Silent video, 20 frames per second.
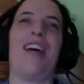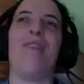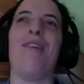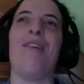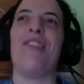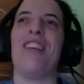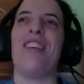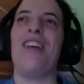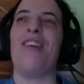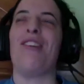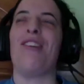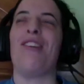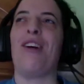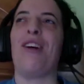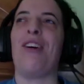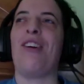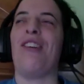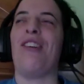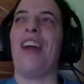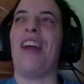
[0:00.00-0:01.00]
sound
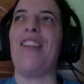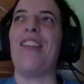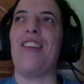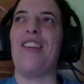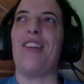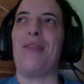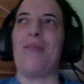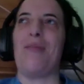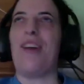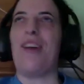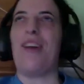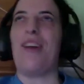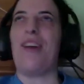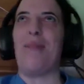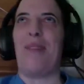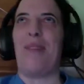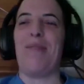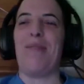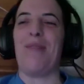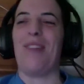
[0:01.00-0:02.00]
crazy to other
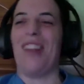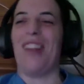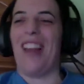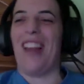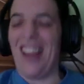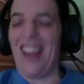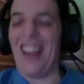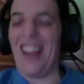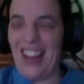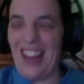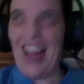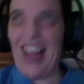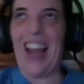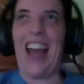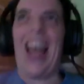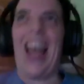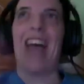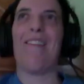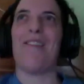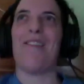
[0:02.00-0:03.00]
people. Like I
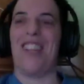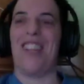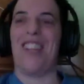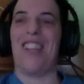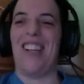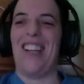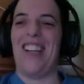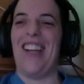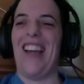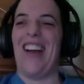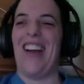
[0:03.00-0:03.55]
have seen it now.